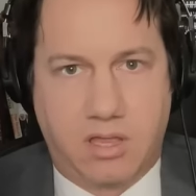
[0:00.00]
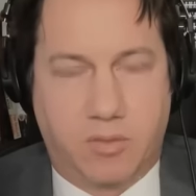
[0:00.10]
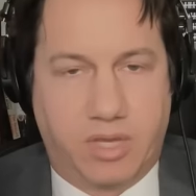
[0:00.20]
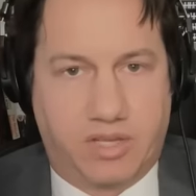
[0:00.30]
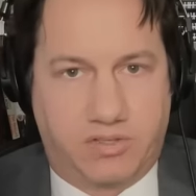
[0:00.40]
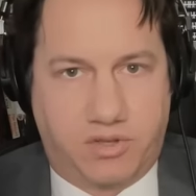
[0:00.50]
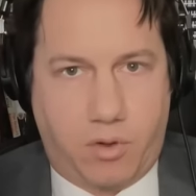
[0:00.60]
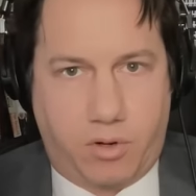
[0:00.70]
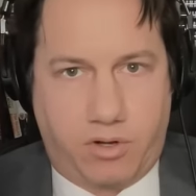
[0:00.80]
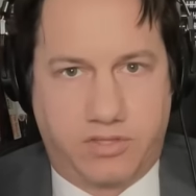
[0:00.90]
the biggest
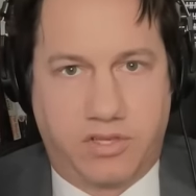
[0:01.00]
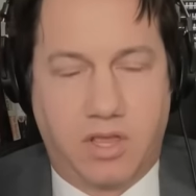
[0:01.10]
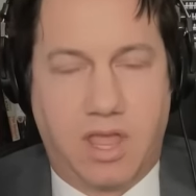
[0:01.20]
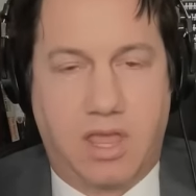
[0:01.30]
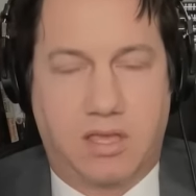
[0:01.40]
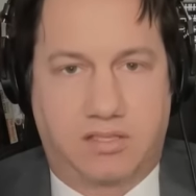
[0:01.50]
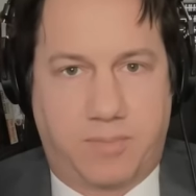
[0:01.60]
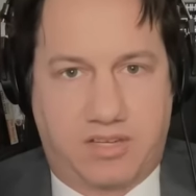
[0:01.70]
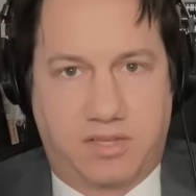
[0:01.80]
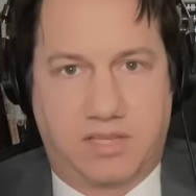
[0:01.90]
donors,
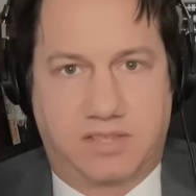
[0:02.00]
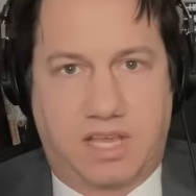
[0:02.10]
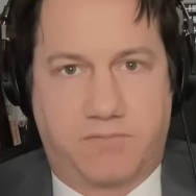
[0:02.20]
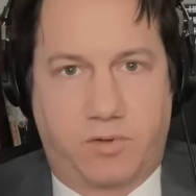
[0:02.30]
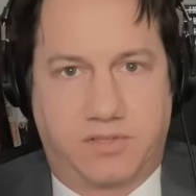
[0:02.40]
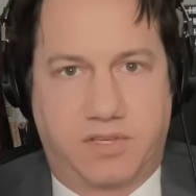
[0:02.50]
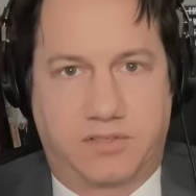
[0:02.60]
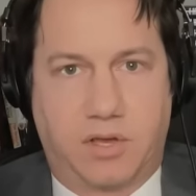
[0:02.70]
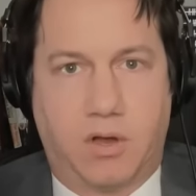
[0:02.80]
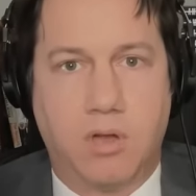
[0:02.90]
especially in San
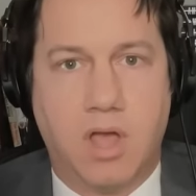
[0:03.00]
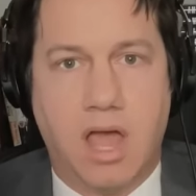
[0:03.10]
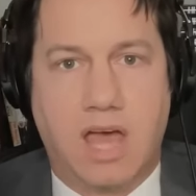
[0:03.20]
Francisco.